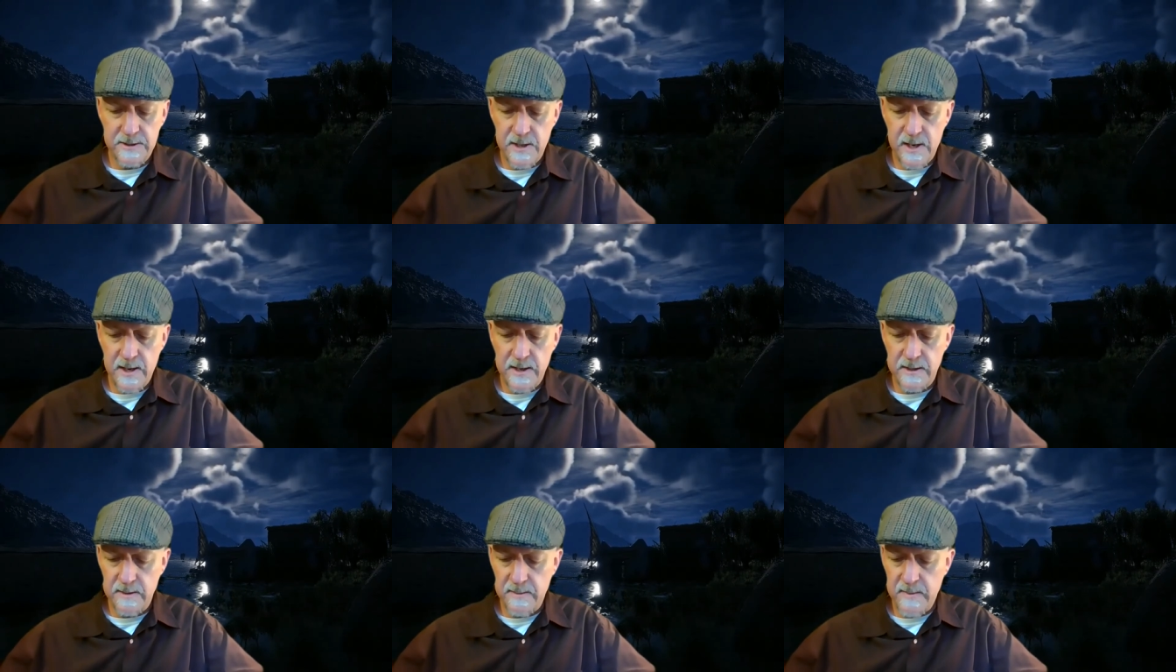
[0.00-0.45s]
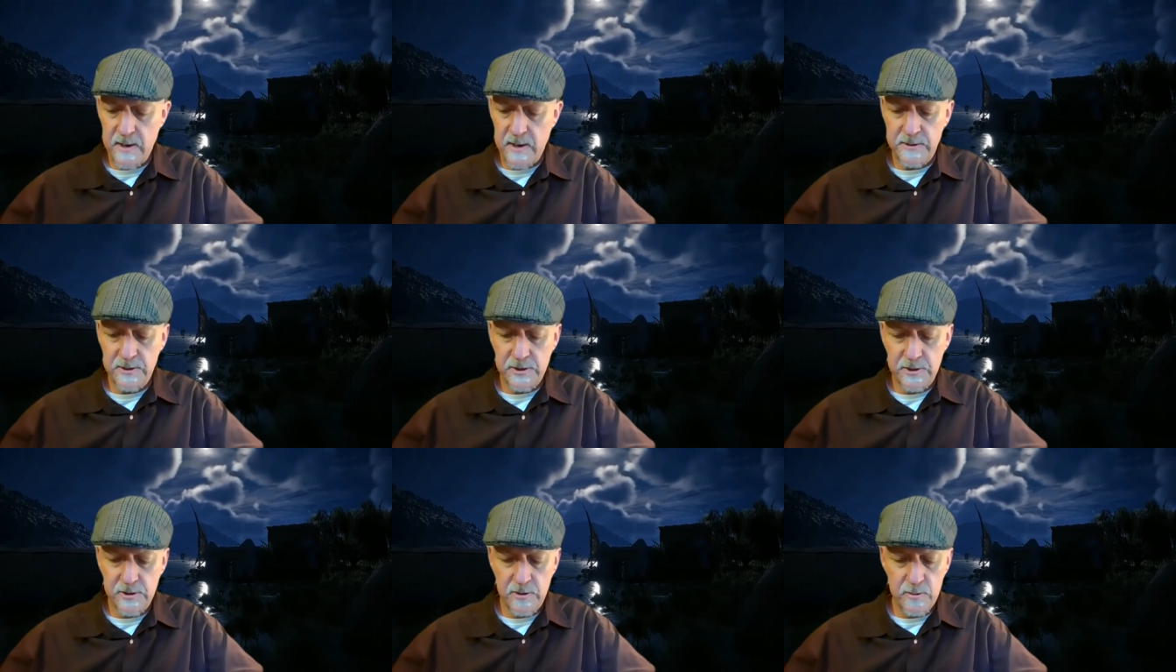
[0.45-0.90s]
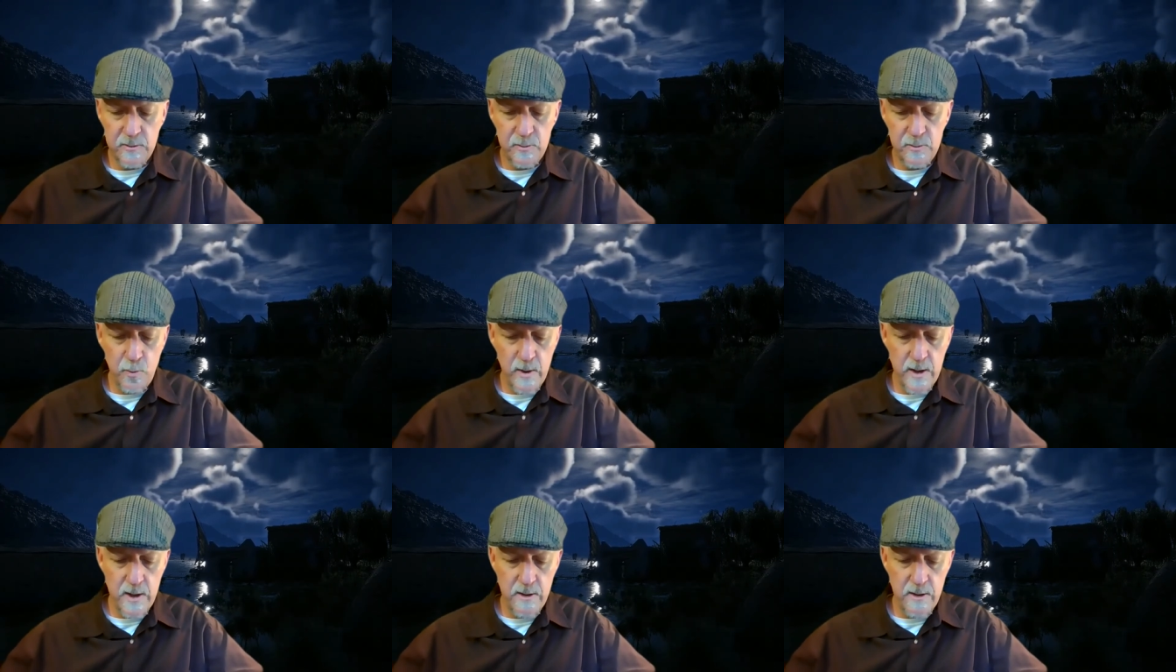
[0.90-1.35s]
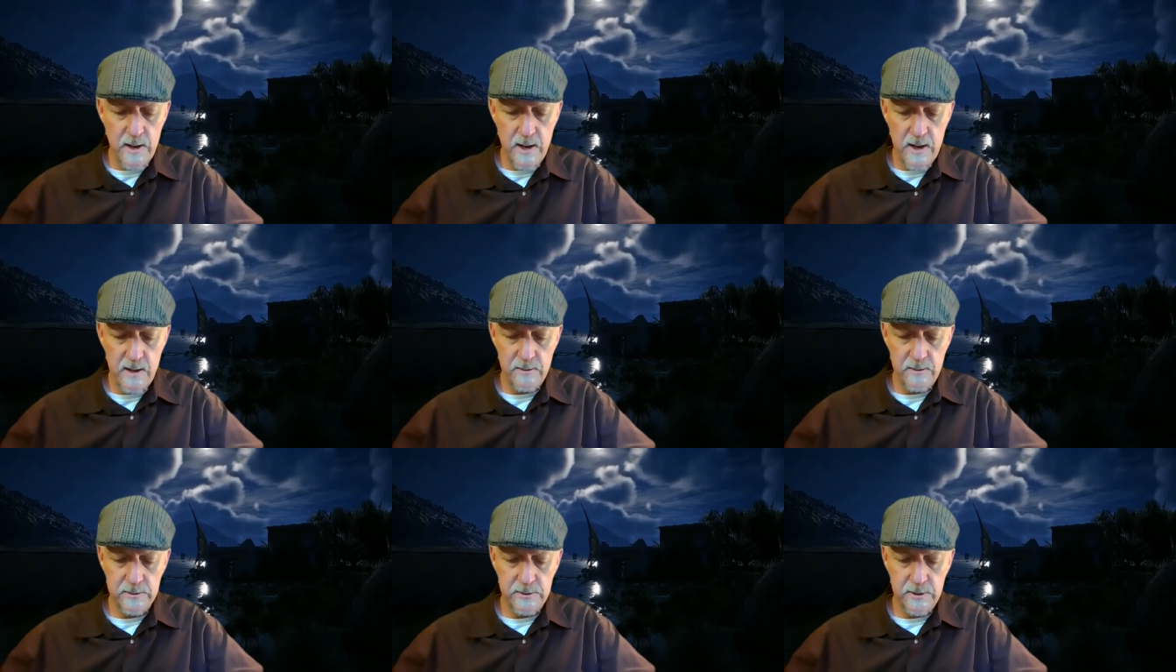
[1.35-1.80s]
night about a certain
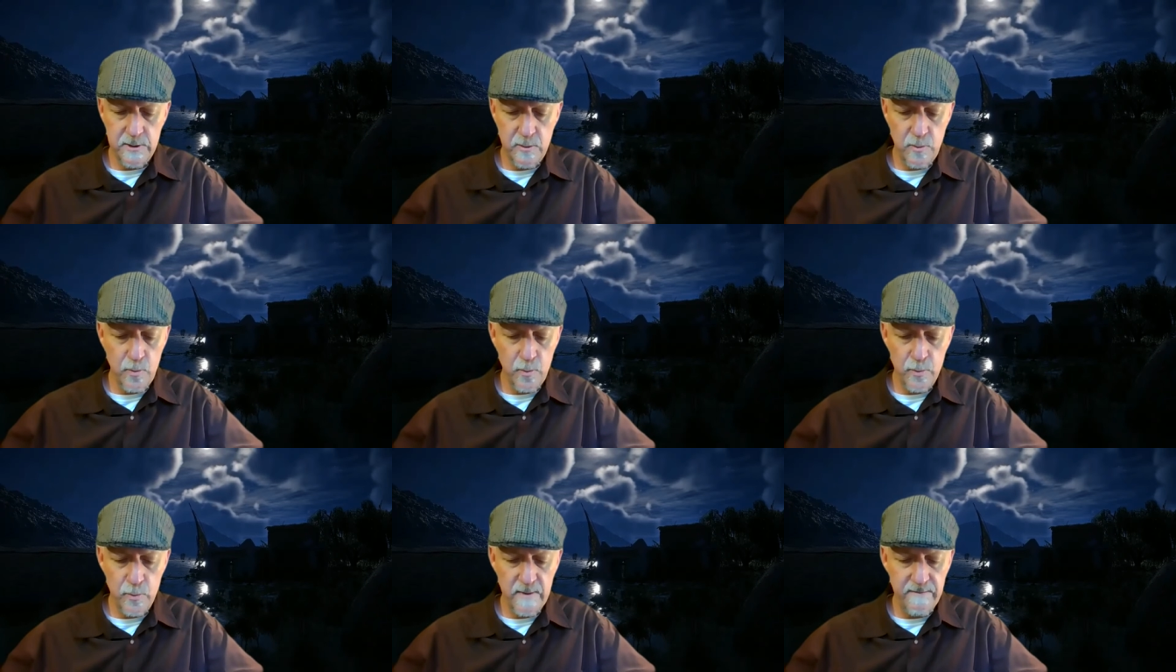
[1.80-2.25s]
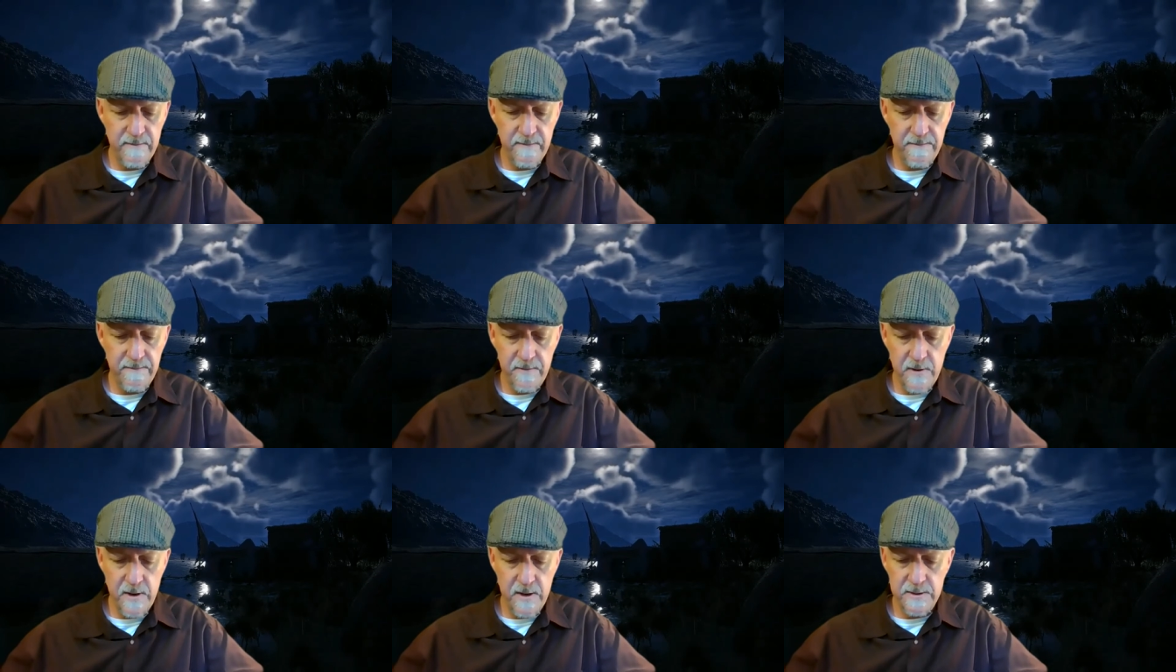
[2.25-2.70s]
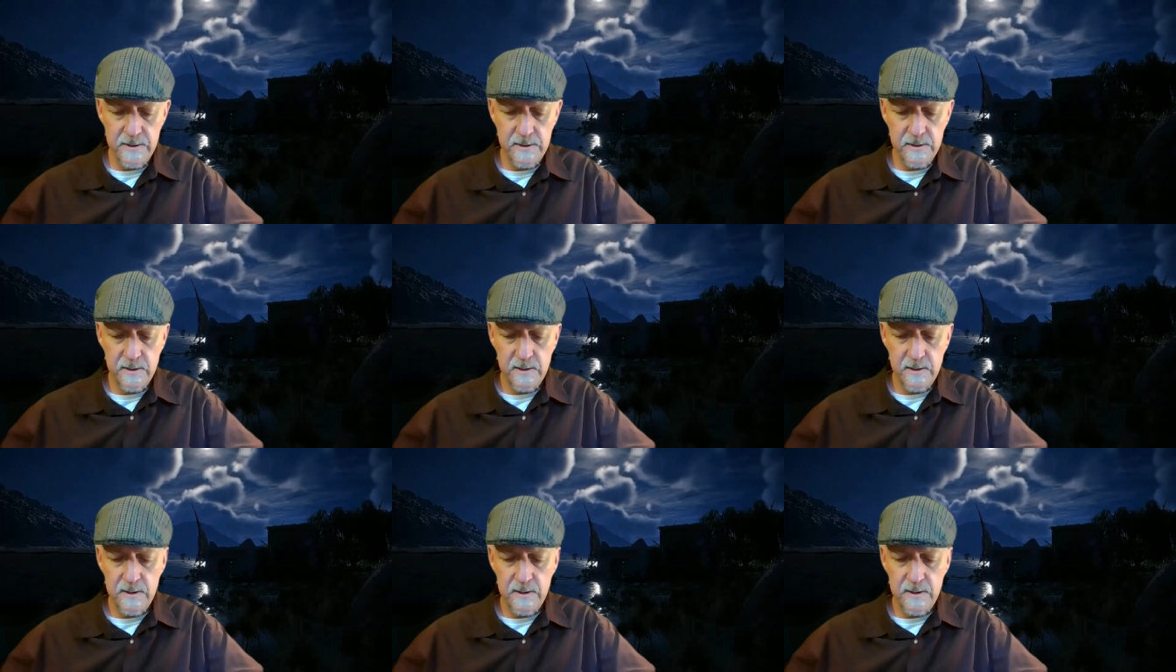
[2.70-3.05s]
warehouse on the riverfront